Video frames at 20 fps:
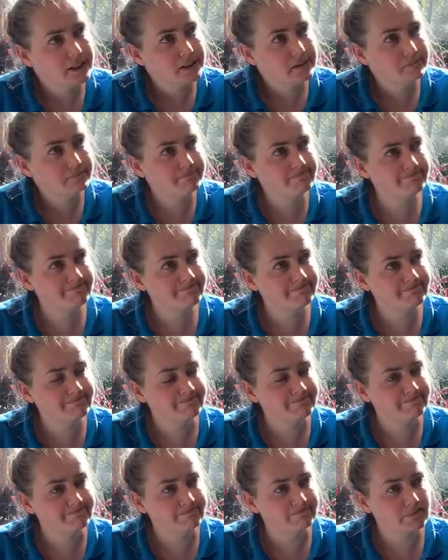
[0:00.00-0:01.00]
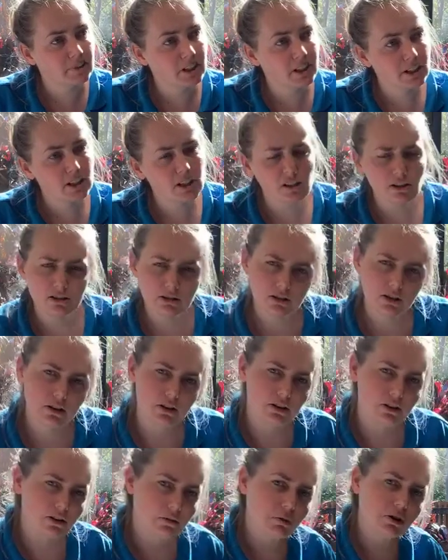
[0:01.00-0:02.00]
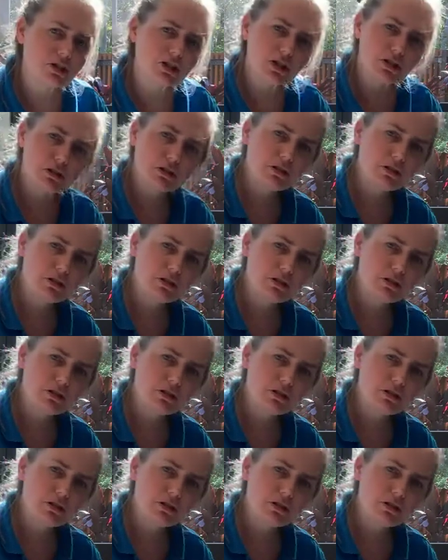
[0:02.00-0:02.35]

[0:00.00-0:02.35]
I don't know. What do you